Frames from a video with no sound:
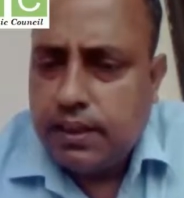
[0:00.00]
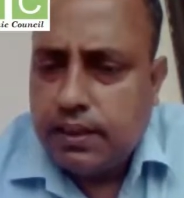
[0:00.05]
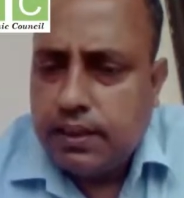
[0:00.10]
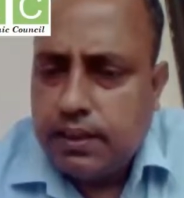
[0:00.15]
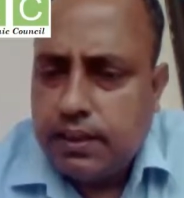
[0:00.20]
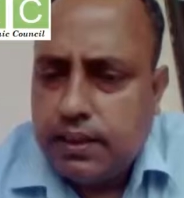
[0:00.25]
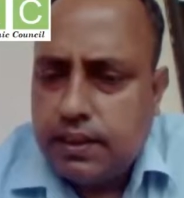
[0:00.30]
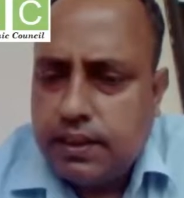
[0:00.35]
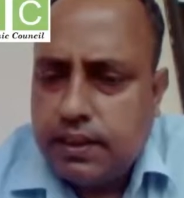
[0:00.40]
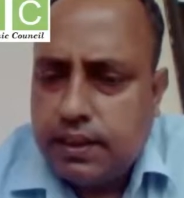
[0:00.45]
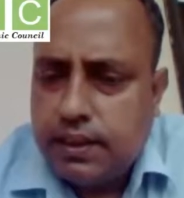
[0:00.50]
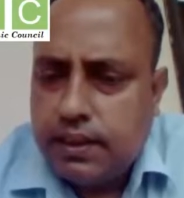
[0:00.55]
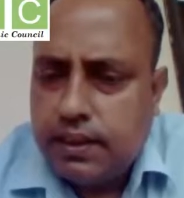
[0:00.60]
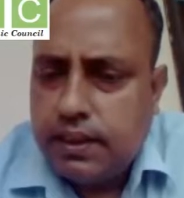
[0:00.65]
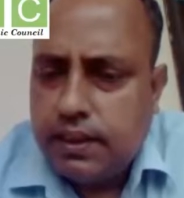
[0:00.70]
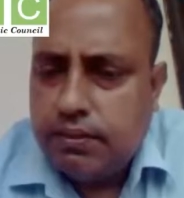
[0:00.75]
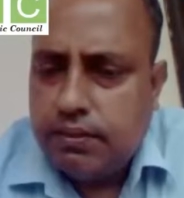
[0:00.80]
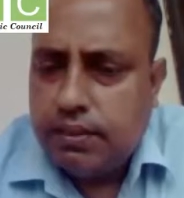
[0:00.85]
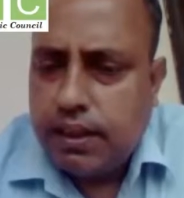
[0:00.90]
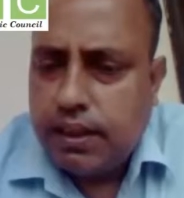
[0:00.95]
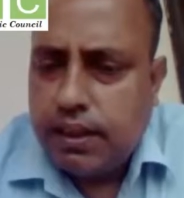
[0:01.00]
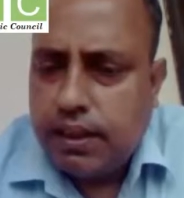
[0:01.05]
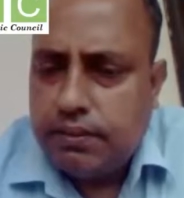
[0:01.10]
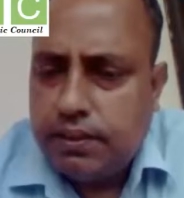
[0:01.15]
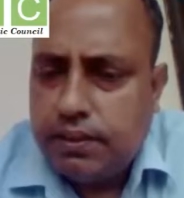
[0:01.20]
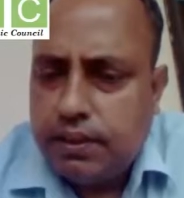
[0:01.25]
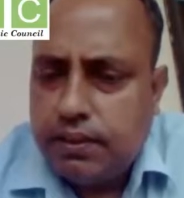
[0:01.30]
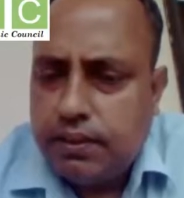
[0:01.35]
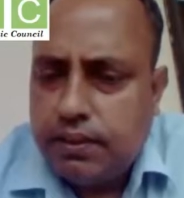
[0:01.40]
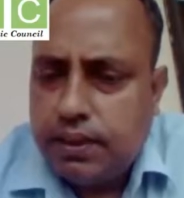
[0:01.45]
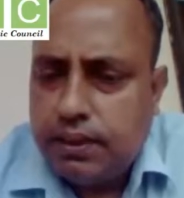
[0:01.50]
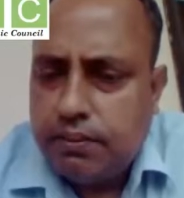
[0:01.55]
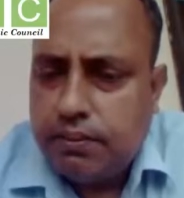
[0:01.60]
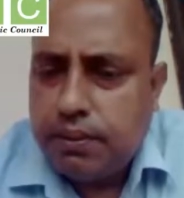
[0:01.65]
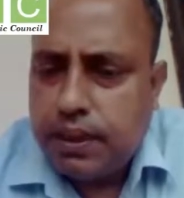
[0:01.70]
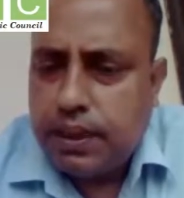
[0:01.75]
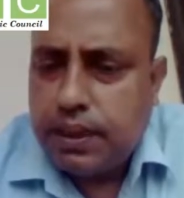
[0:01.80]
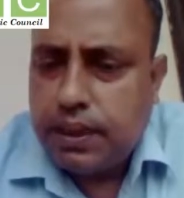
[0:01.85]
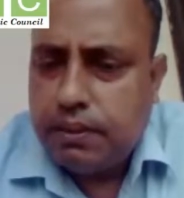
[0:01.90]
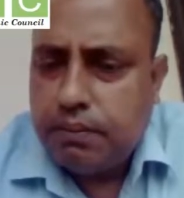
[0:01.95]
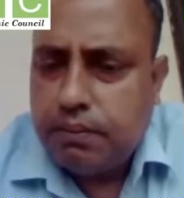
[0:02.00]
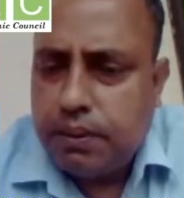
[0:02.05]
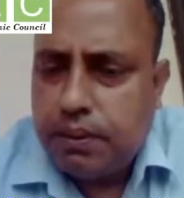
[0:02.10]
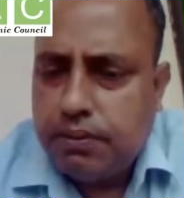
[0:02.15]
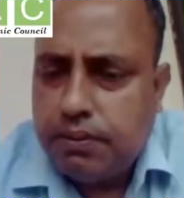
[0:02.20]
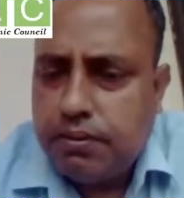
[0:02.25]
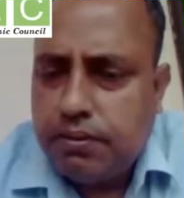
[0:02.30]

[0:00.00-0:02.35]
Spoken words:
3350 divided by